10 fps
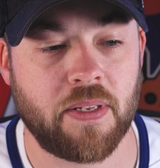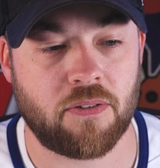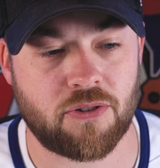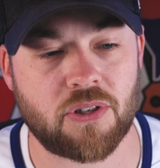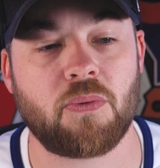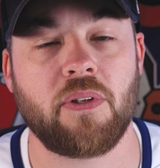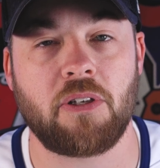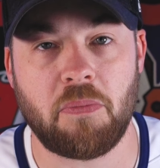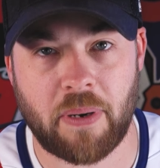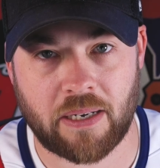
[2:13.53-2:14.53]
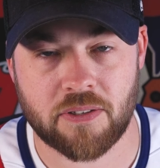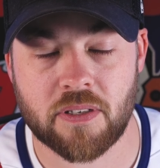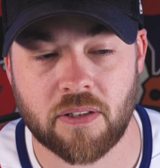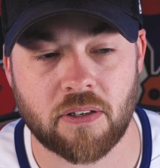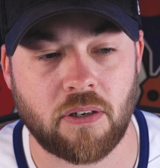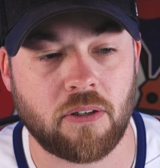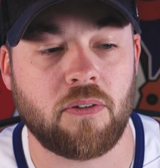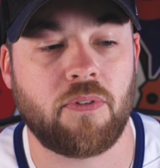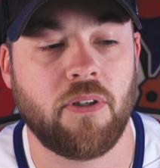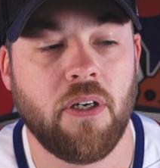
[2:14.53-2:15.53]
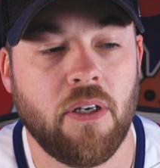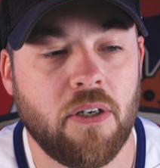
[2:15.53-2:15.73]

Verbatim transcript: there's just a really good balance, I think, all over.